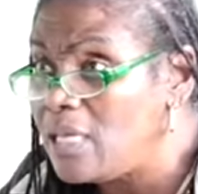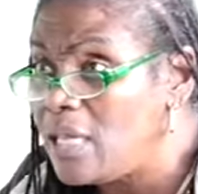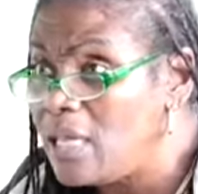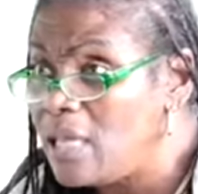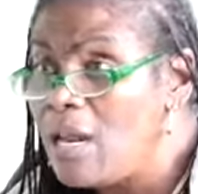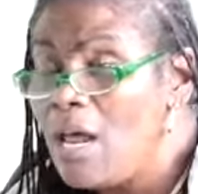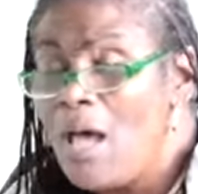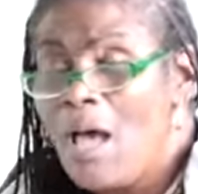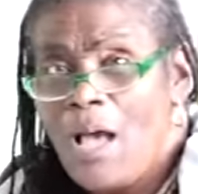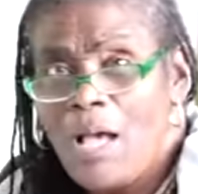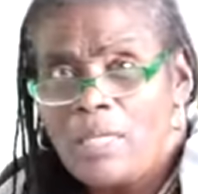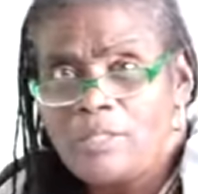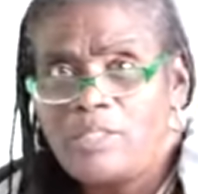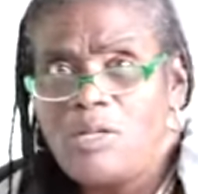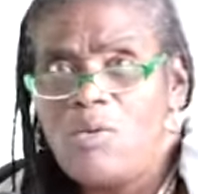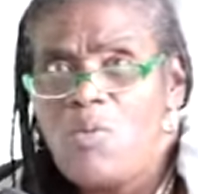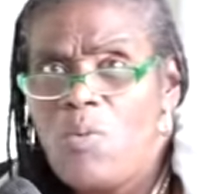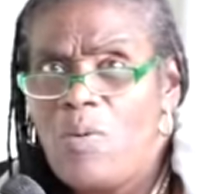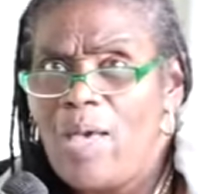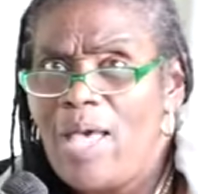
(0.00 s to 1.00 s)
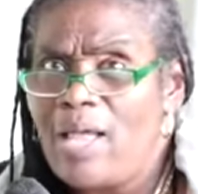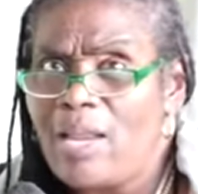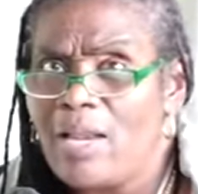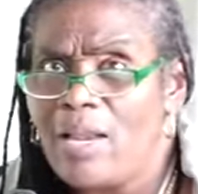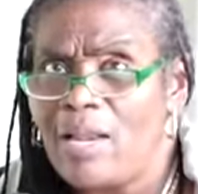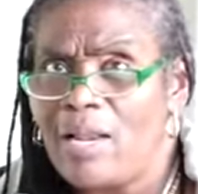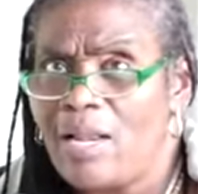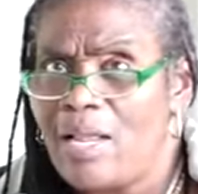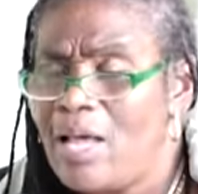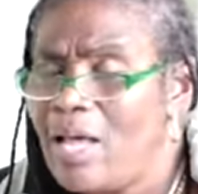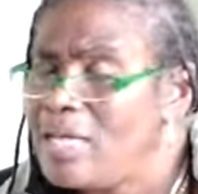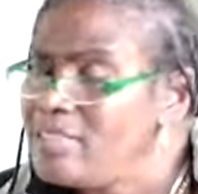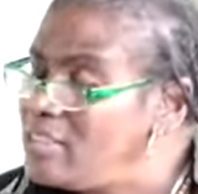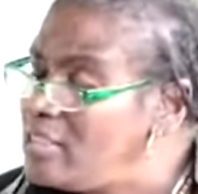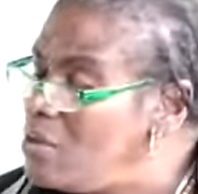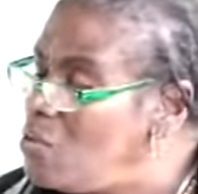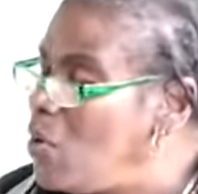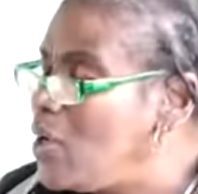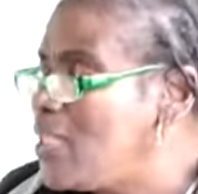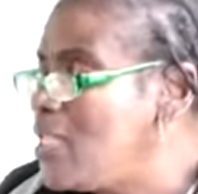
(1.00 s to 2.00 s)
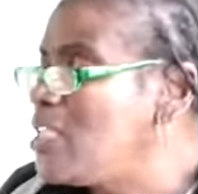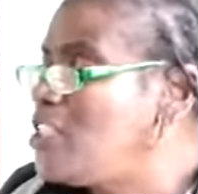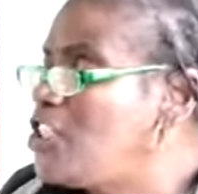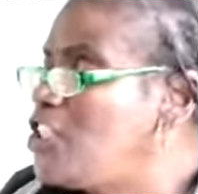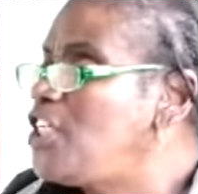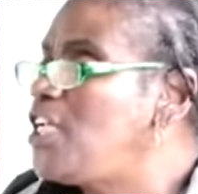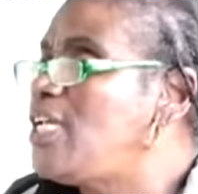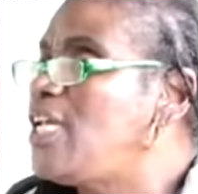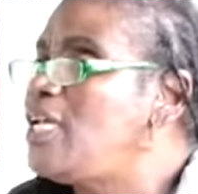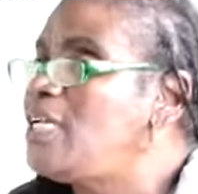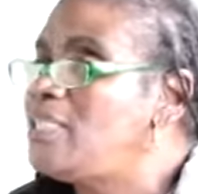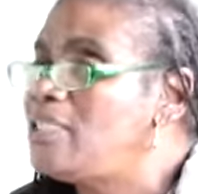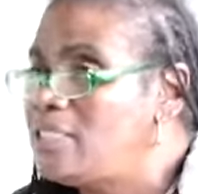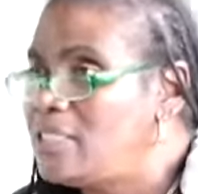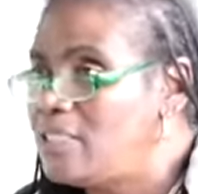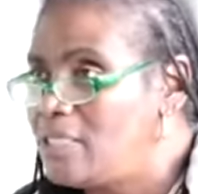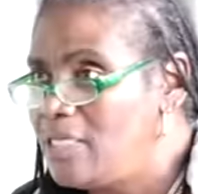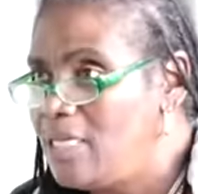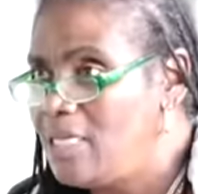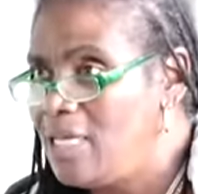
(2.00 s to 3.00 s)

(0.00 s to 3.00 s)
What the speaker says: I said, well, what a change.